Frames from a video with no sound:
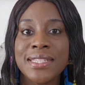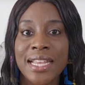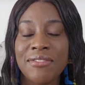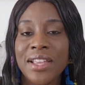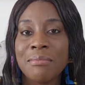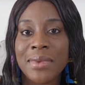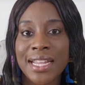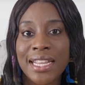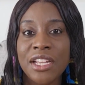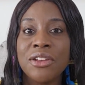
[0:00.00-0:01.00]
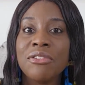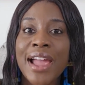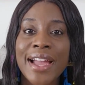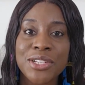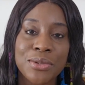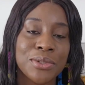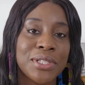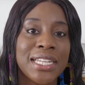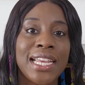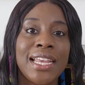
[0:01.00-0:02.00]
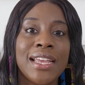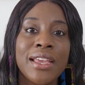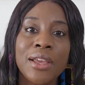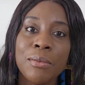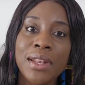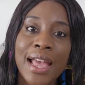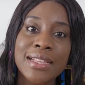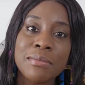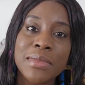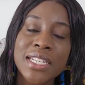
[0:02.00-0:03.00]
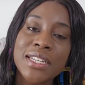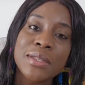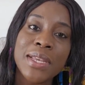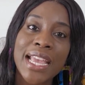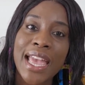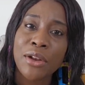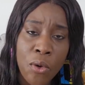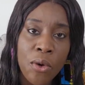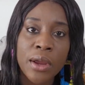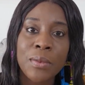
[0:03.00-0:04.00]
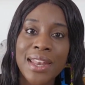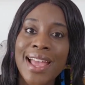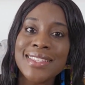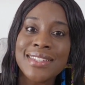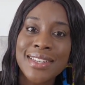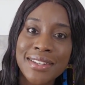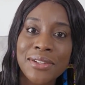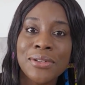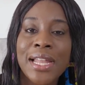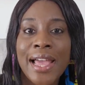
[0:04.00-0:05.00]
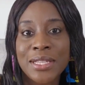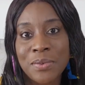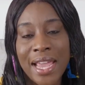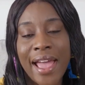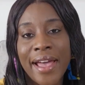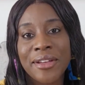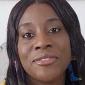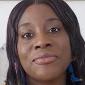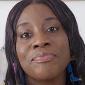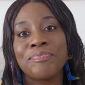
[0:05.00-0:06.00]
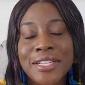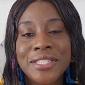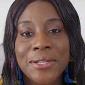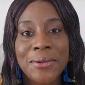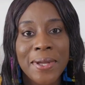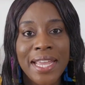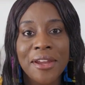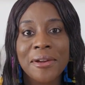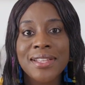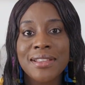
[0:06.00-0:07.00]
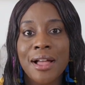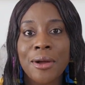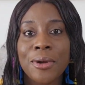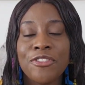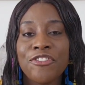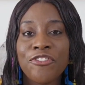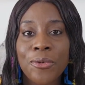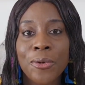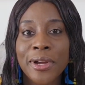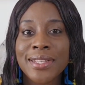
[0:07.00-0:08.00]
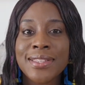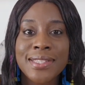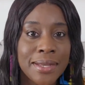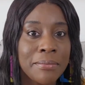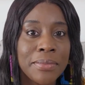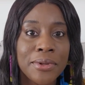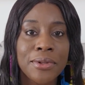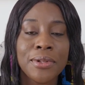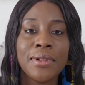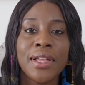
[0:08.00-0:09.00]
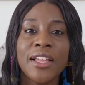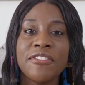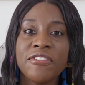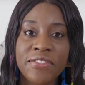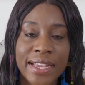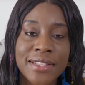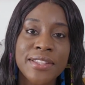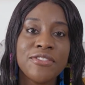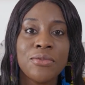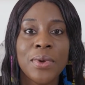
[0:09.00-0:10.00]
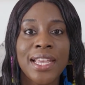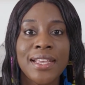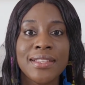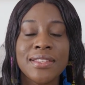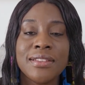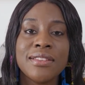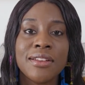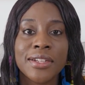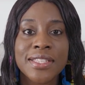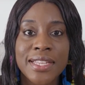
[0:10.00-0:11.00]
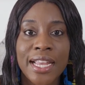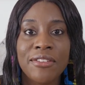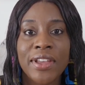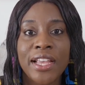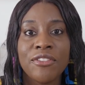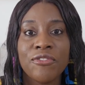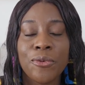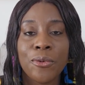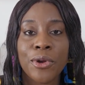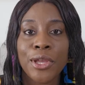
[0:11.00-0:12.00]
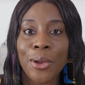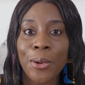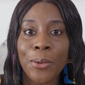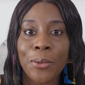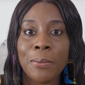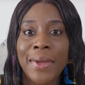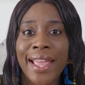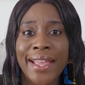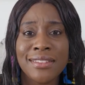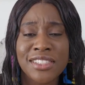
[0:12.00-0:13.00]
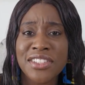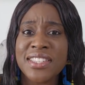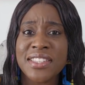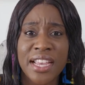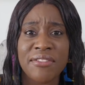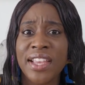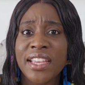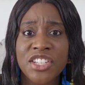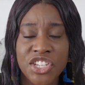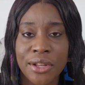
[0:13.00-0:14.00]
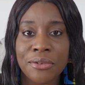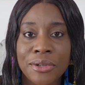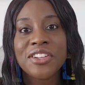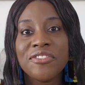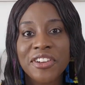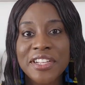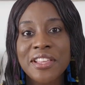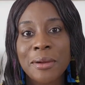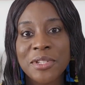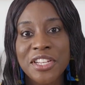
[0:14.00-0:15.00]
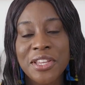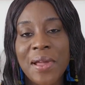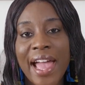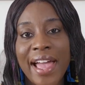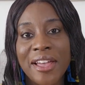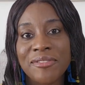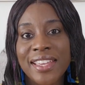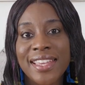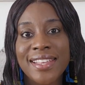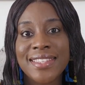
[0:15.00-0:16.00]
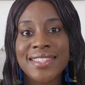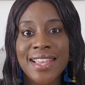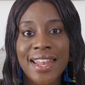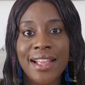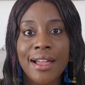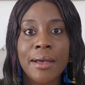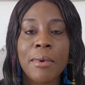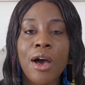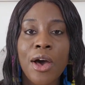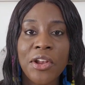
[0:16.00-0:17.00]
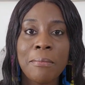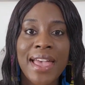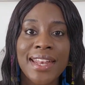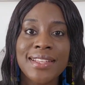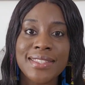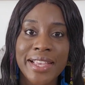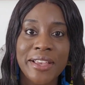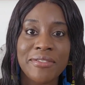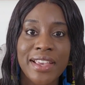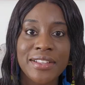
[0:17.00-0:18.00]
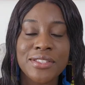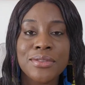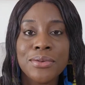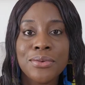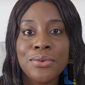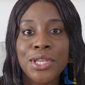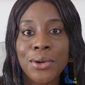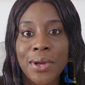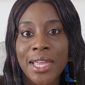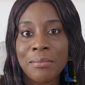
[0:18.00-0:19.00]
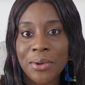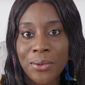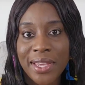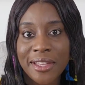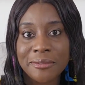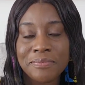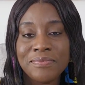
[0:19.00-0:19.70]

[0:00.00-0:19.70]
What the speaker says: saving money gradually with as much as we can or with as little as we have. So here is our 4 simple, effective ways to start saving for your home and just saving in general. The first option you have is setting up automatic savings through your employer.